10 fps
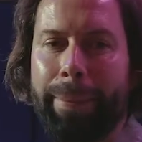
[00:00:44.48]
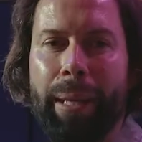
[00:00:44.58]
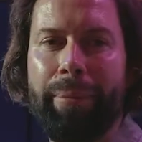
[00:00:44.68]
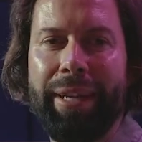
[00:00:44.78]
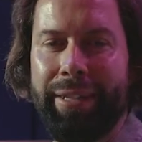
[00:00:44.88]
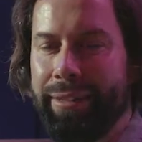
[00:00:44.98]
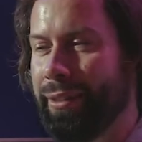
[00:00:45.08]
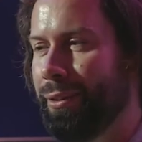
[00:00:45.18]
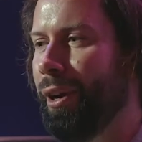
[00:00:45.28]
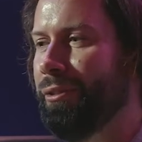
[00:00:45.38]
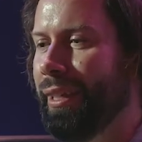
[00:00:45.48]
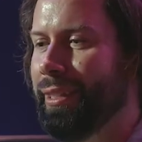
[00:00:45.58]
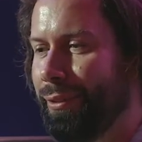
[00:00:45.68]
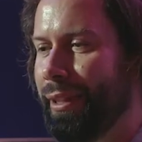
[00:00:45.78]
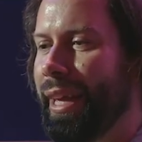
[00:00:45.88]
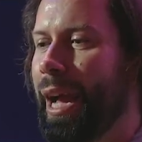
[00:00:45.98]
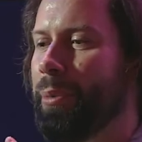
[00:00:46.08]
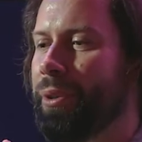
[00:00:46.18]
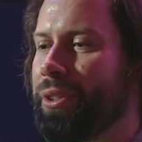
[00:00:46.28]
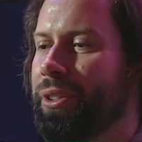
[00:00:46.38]
making effectively the
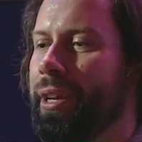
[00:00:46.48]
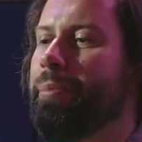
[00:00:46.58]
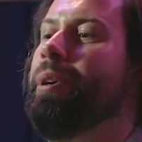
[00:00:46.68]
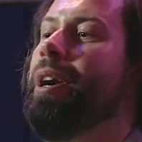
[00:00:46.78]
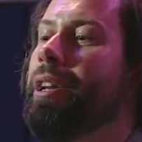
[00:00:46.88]
Atmos an